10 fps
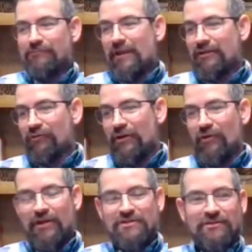I don't
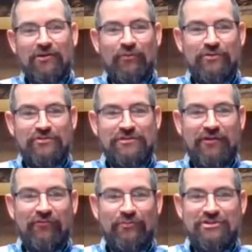actually know what you say
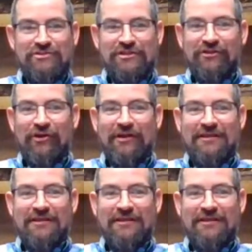for machine learning.